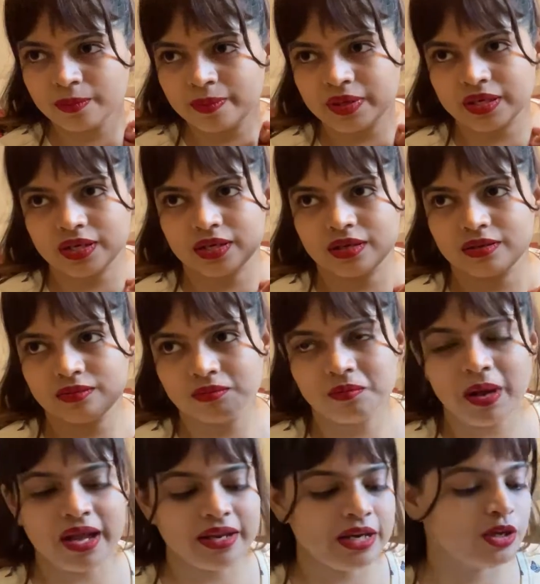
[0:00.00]
but
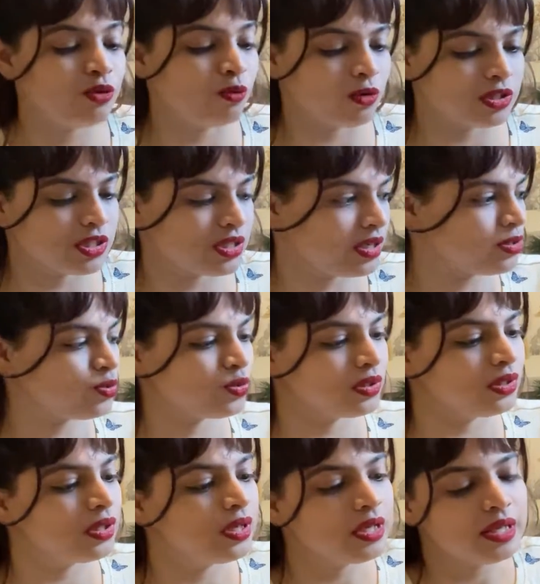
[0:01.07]
I need to watch it as well.
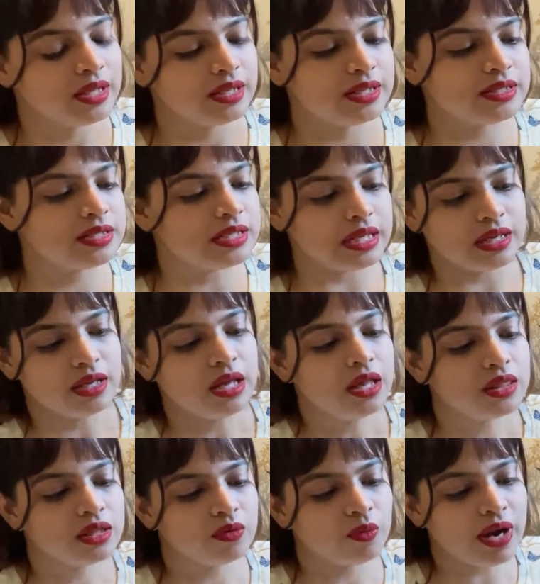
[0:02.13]
Let's see.
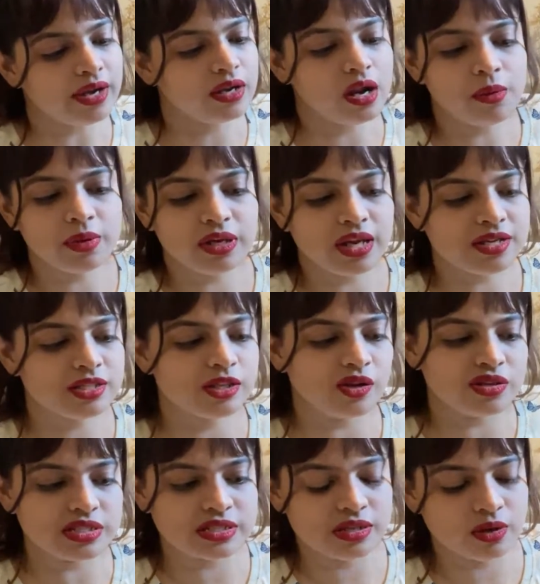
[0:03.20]
The White Rabbit has
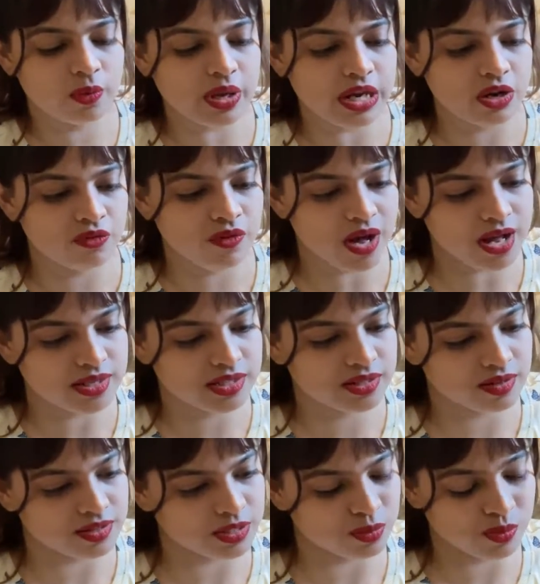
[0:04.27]
lost the Queen of Hearts
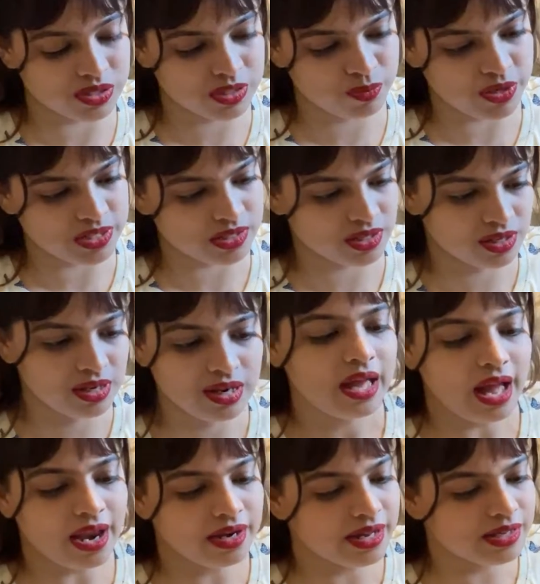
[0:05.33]
Christmas present
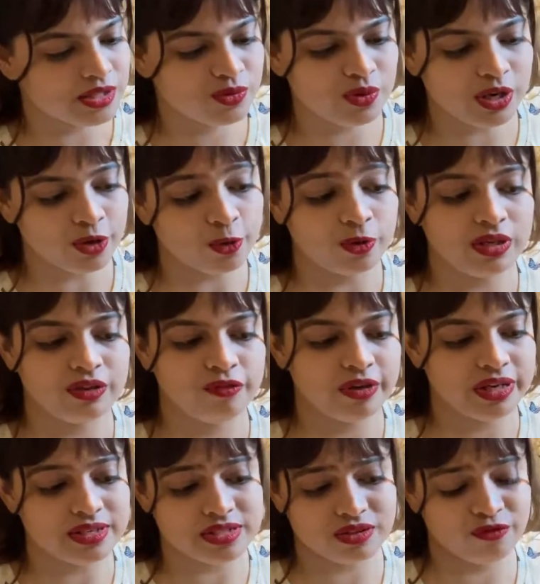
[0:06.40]
and heads will roll if he
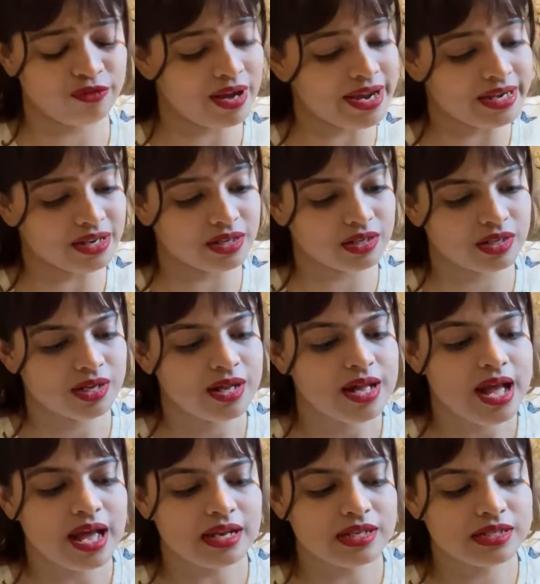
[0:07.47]
doesn't find it.
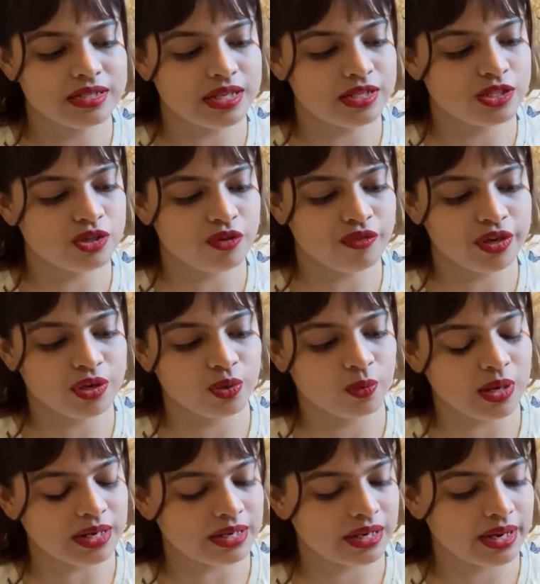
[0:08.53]
Alice sets off into
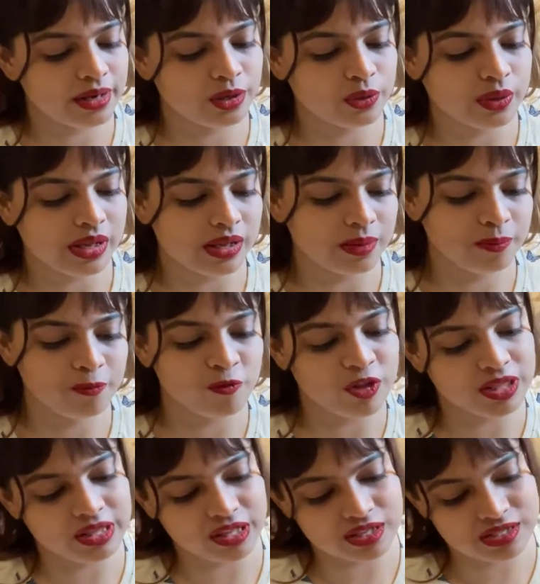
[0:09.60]
Wonderland to help
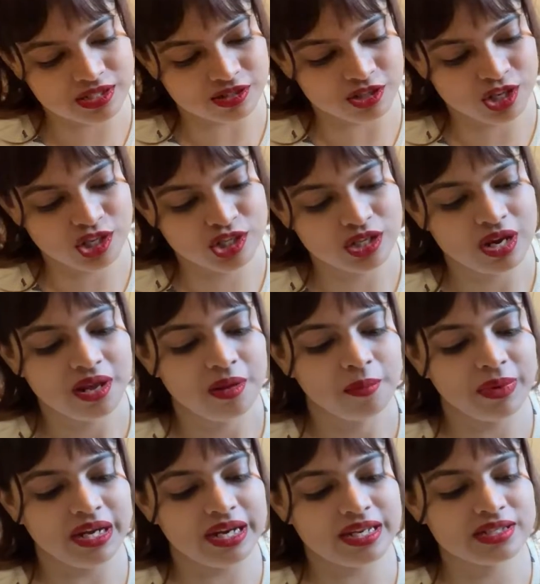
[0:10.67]
with the search,
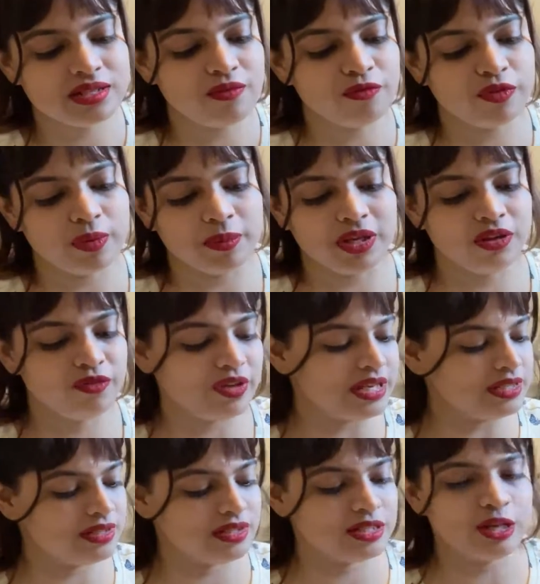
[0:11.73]
meeting some familiar
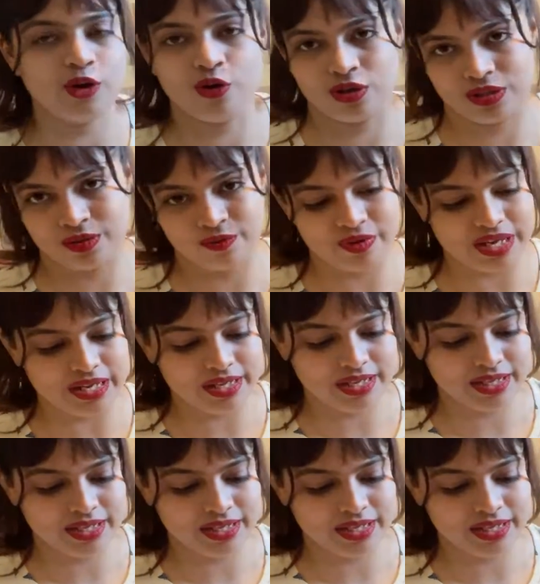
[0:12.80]
faces along the way.